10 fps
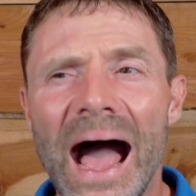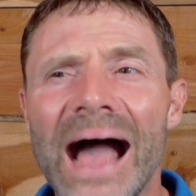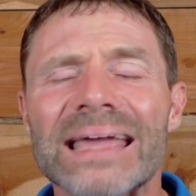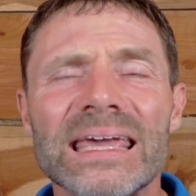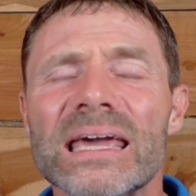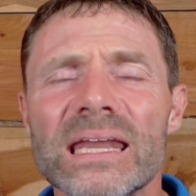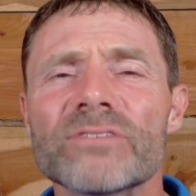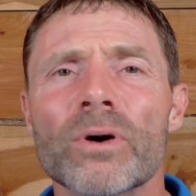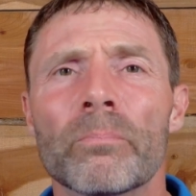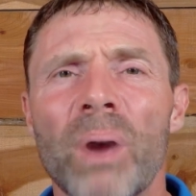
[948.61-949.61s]
I can't
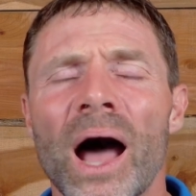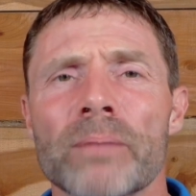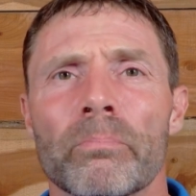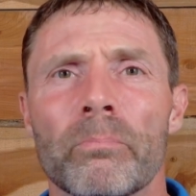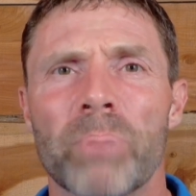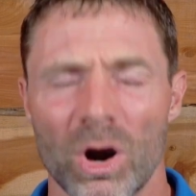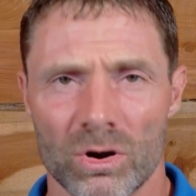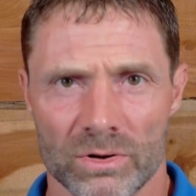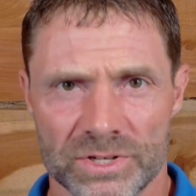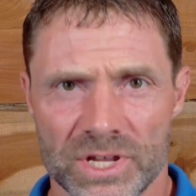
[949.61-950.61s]
even buy
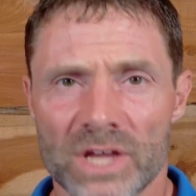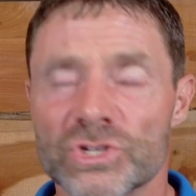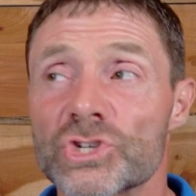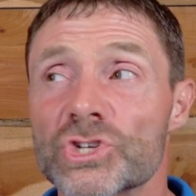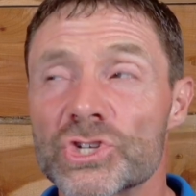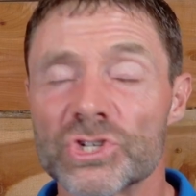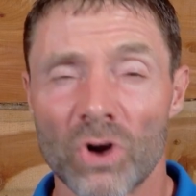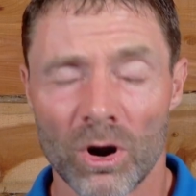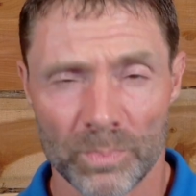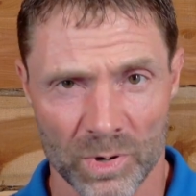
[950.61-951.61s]
birds to
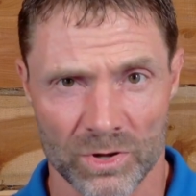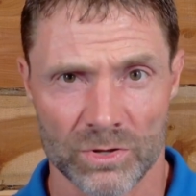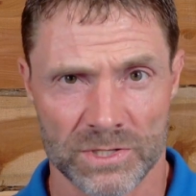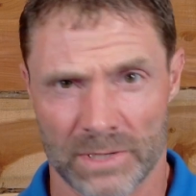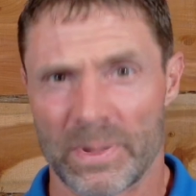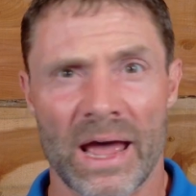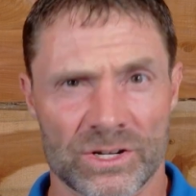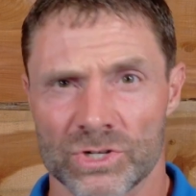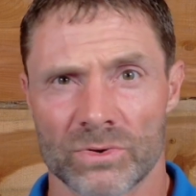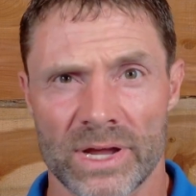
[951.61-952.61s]
start producing
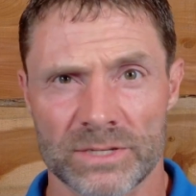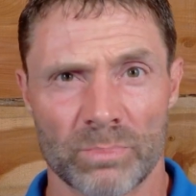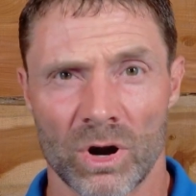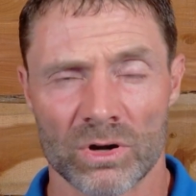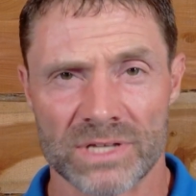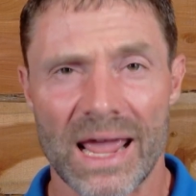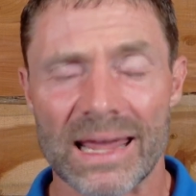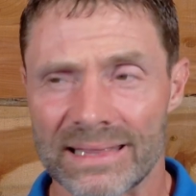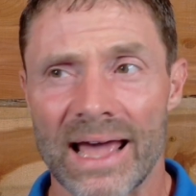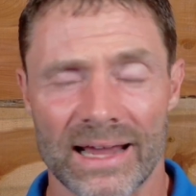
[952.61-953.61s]
pasture-raised birds
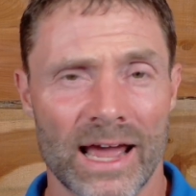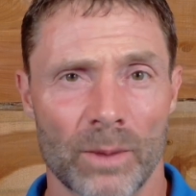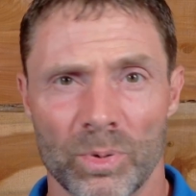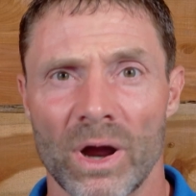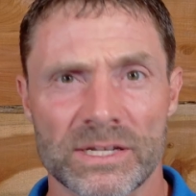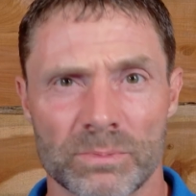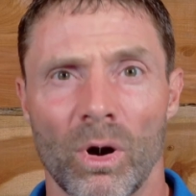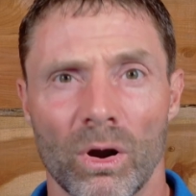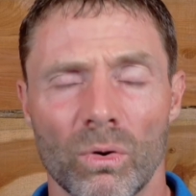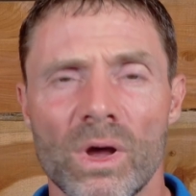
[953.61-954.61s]
at that kind of price
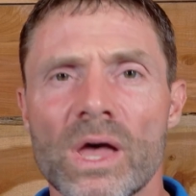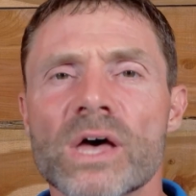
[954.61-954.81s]
model.